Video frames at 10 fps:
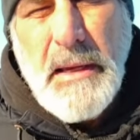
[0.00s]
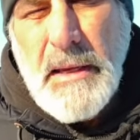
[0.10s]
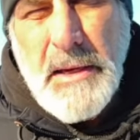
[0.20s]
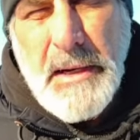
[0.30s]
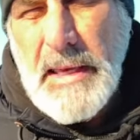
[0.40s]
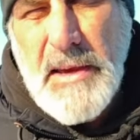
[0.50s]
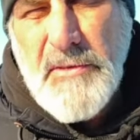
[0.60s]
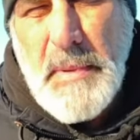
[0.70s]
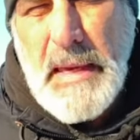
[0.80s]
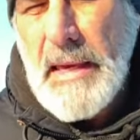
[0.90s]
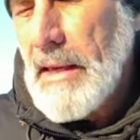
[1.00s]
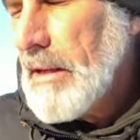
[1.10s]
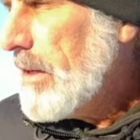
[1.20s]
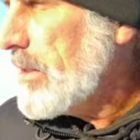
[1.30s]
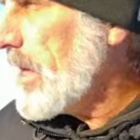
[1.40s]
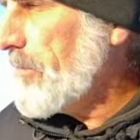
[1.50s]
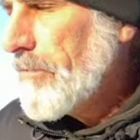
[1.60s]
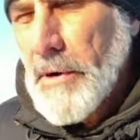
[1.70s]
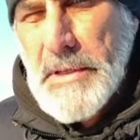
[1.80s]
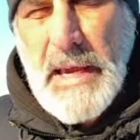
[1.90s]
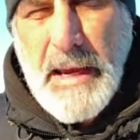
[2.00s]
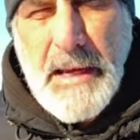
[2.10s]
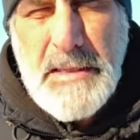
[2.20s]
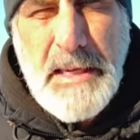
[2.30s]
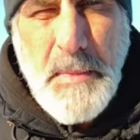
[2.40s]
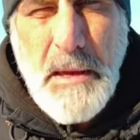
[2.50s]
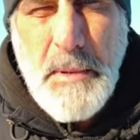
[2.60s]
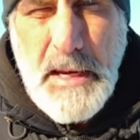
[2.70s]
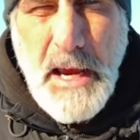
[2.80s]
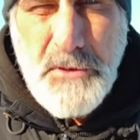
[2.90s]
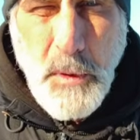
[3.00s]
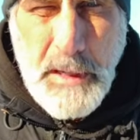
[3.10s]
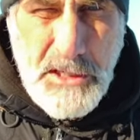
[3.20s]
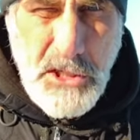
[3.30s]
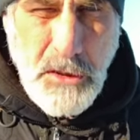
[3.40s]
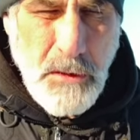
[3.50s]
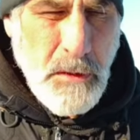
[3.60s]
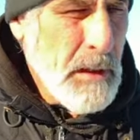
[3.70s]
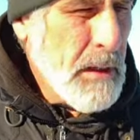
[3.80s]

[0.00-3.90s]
going to give me, say, 4 seconds at maybe an f/22.